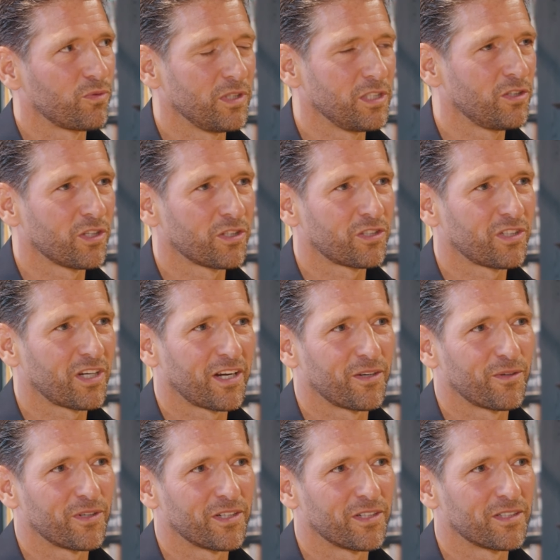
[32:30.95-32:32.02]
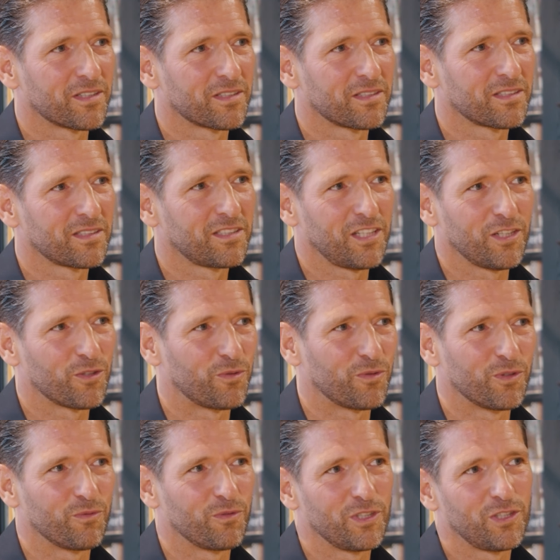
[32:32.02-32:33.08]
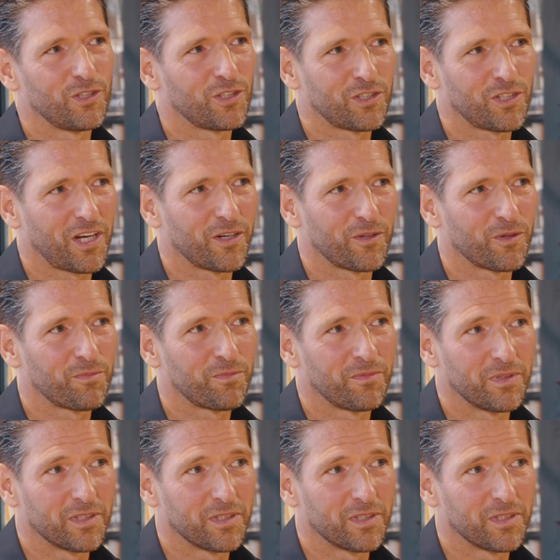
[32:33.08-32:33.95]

we judge our children, we judge our